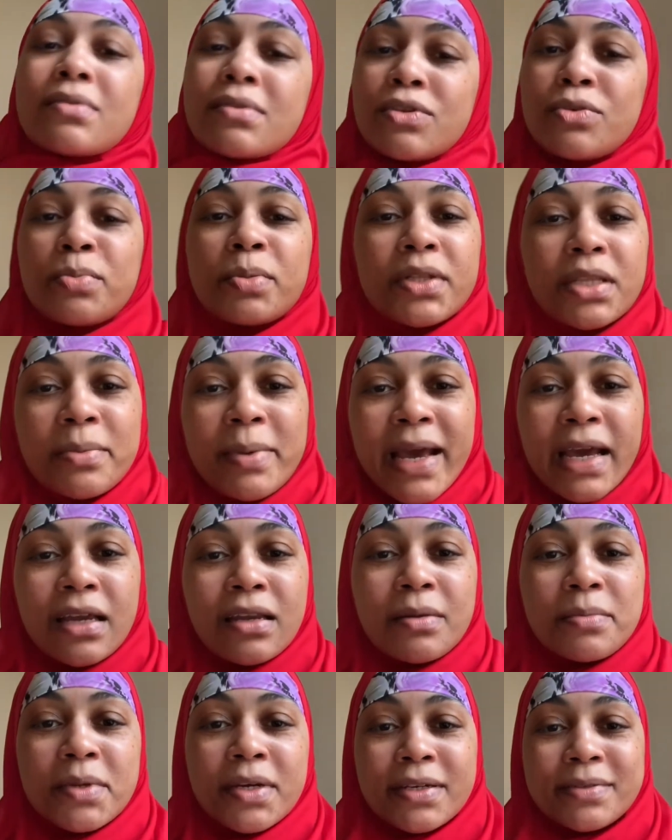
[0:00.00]
You pull it back
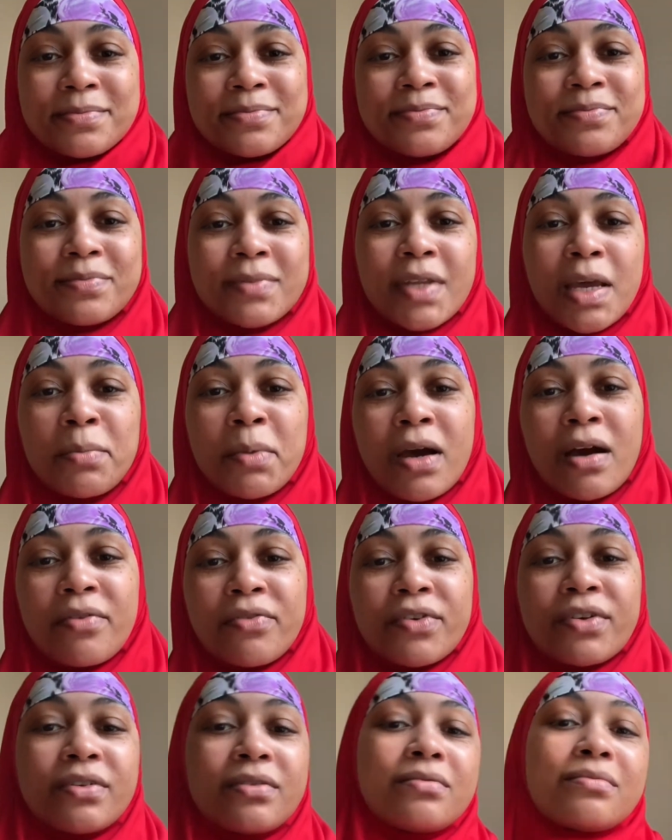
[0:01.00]
and I'm done. I'm
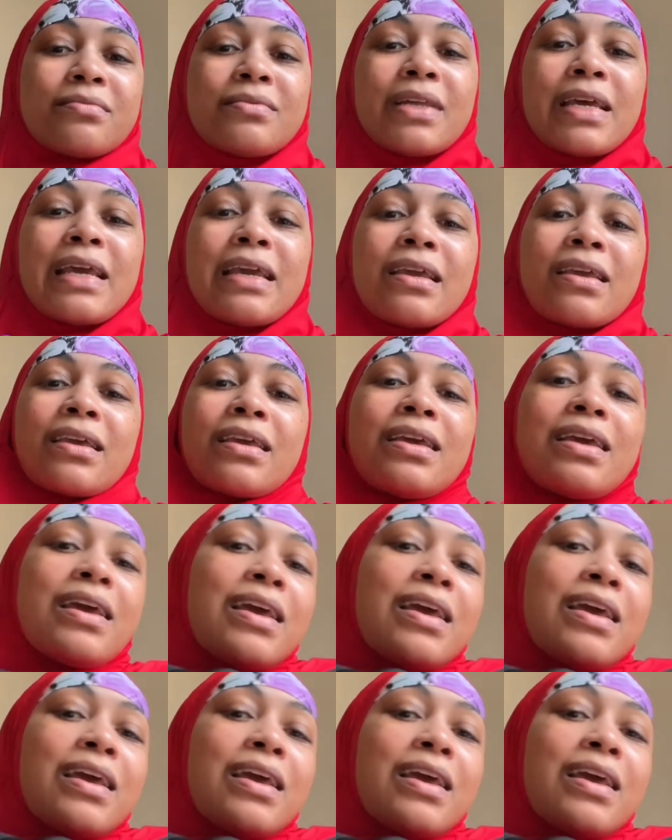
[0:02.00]
covered. Like,